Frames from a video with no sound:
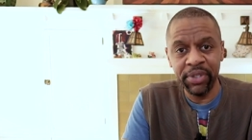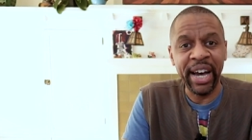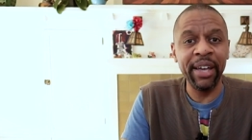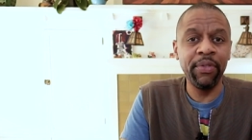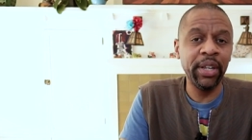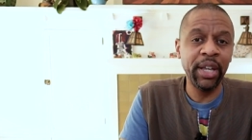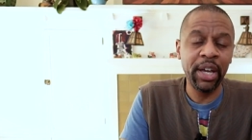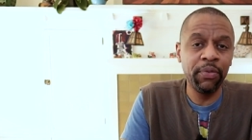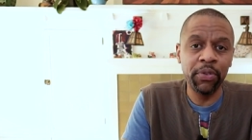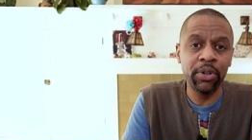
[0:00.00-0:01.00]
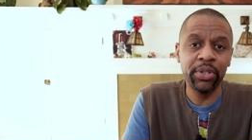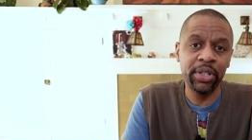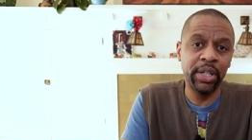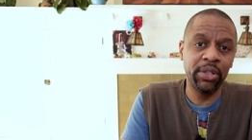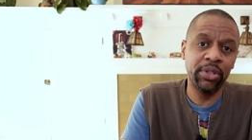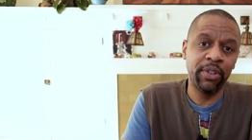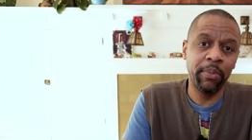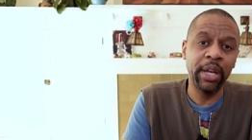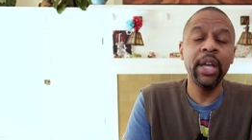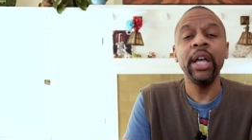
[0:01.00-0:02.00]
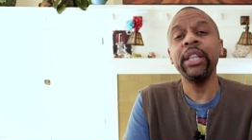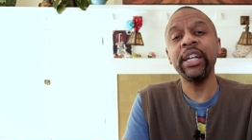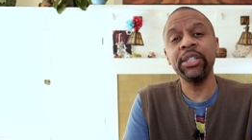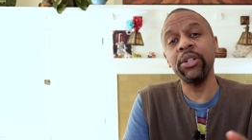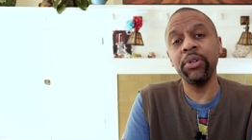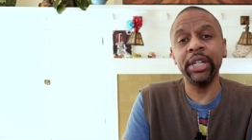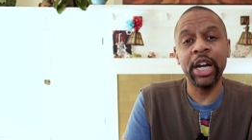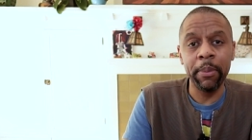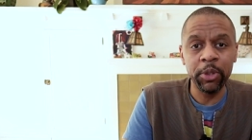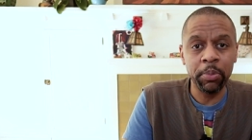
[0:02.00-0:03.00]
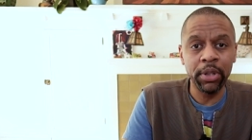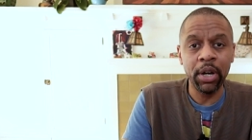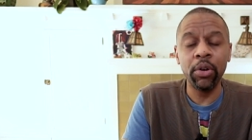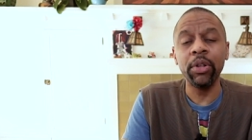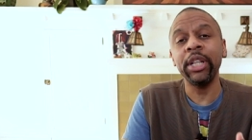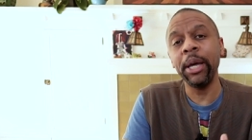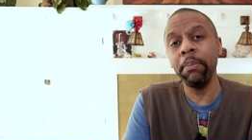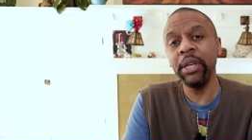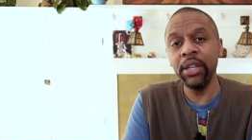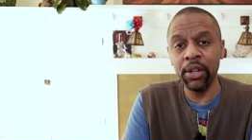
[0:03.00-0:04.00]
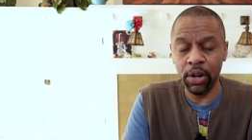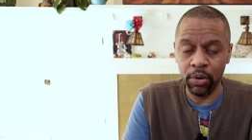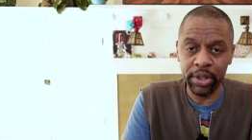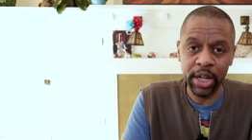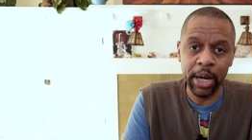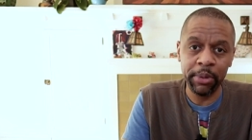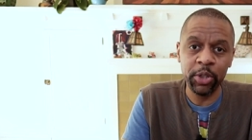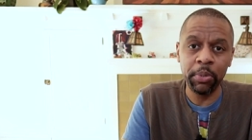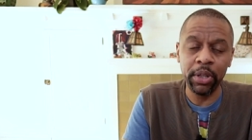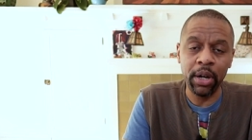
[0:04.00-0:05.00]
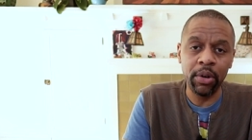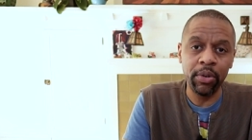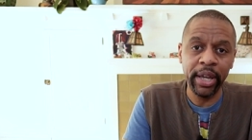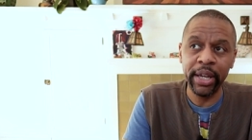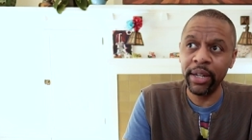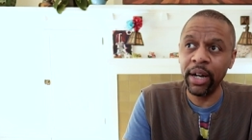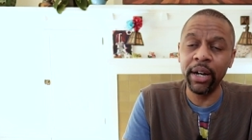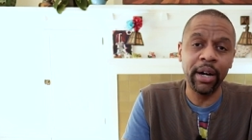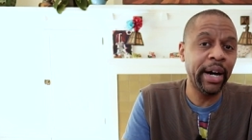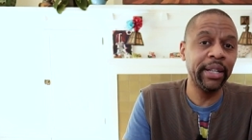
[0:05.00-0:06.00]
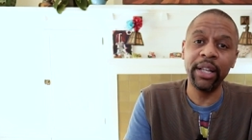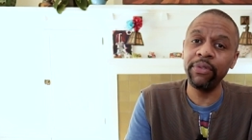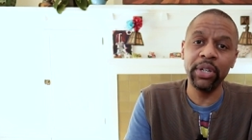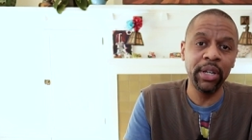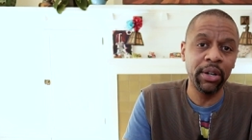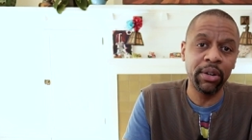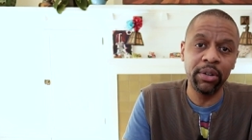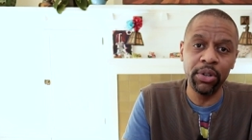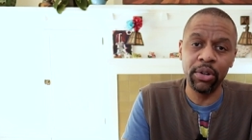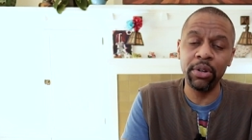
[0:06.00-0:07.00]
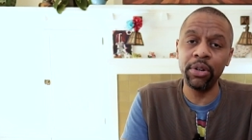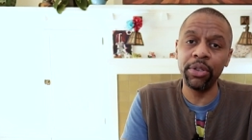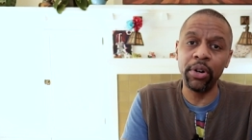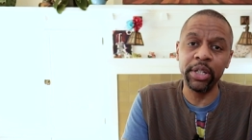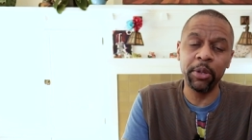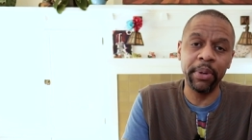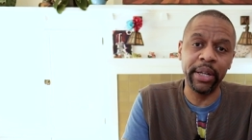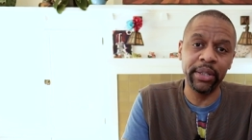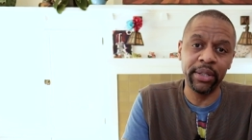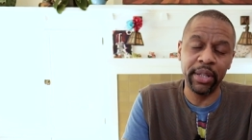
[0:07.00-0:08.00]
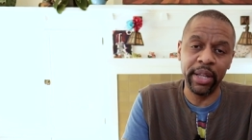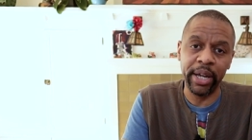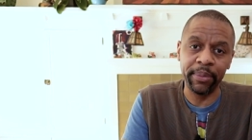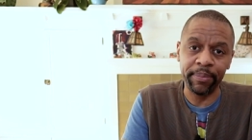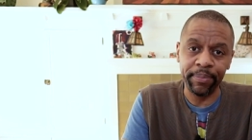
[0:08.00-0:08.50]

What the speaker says: dive in head first and get yourself a Mac? Let us know in the comments below. Let me know in the comments below. And I'd love to hear your thoughts about this and that.